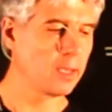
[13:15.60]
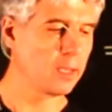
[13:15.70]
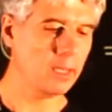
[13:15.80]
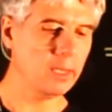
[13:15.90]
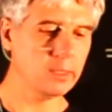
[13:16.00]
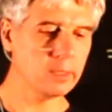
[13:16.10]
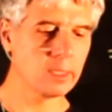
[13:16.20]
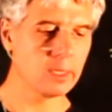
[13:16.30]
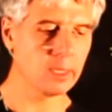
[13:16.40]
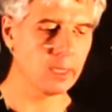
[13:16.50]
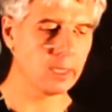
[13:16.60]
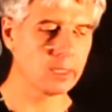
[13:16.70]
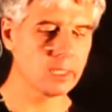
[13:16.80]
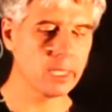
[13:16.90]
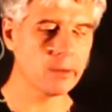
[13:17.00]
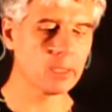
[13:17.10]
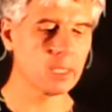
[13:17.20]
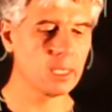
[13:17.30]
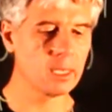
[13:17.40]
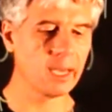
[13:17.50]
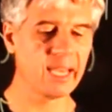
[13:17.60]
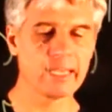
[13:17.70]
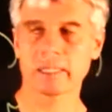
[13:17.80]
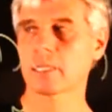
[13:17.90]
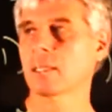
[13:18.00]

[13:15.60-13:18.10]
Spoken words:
and a secret key s.